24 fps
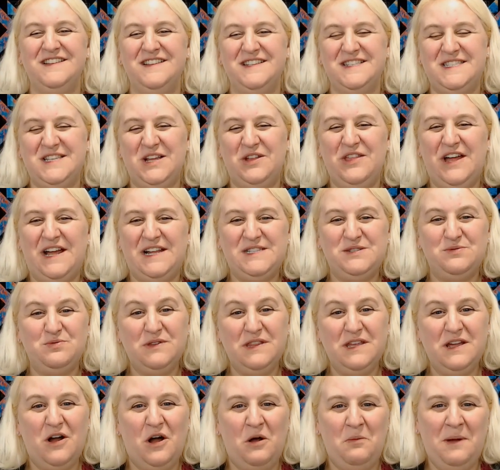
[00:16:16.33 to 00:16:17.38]
So that's
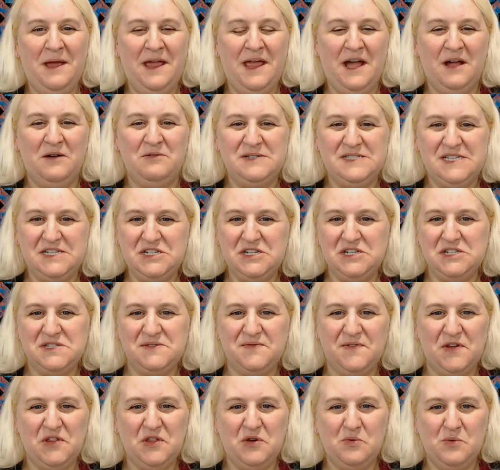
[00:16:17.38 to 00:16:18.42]
really all my acquisitions
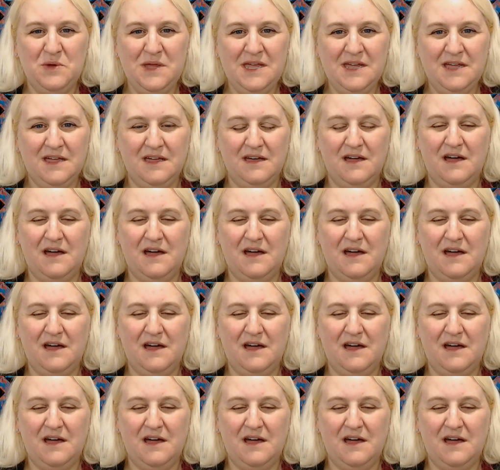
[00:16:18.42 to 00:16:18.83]
for the week.